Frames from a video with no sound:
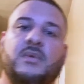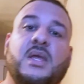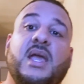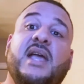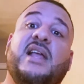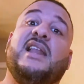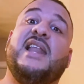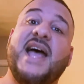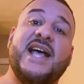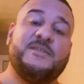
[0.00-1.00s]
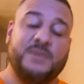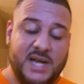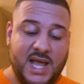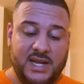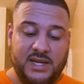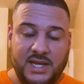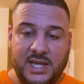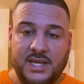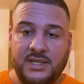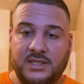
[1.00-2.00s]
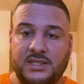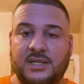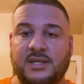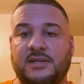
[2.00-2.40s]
And last but not least,